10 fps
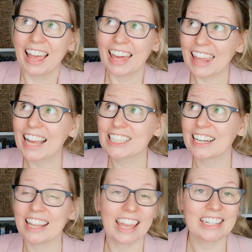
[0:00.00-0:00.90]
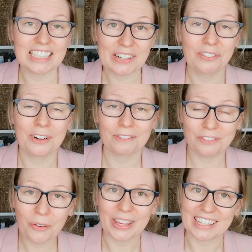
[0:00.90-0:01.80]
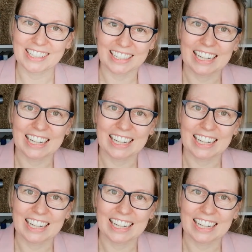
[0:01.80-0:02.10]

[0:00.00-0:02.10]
and actually a different voice